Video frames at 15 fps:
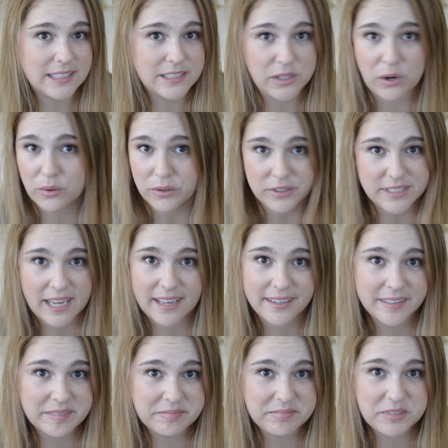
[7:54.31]
total dud.
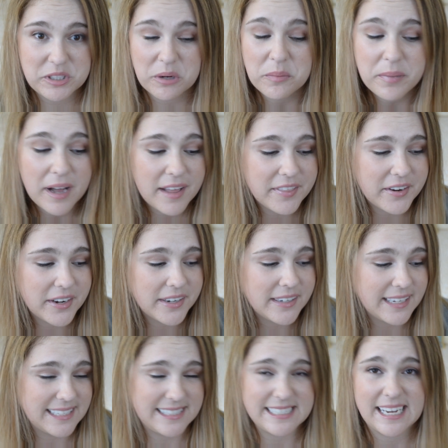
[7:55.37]
Don't bother,
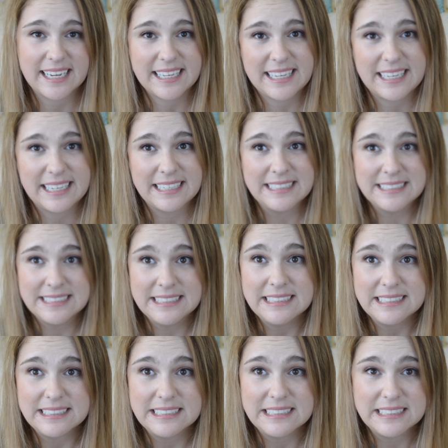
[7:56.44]
it's yucky.
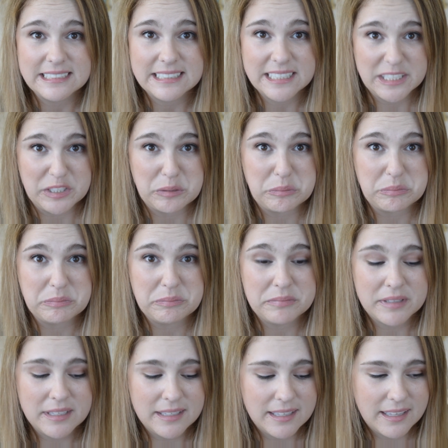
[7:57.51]
Eat.
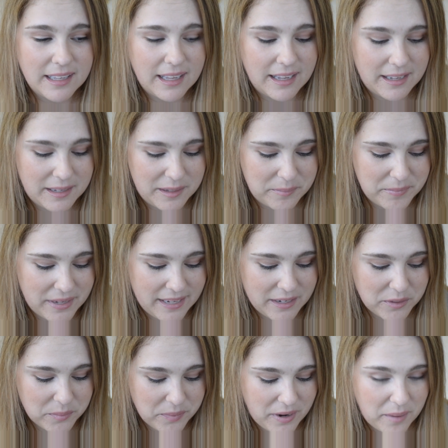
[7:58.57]

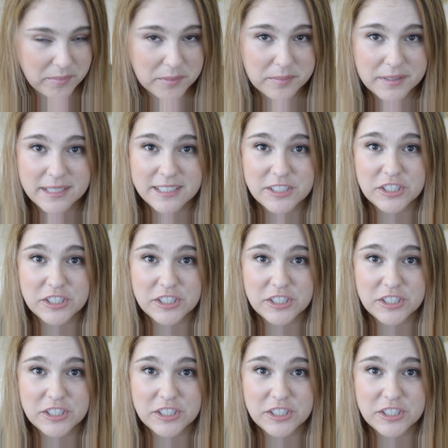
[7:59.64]
It'll probably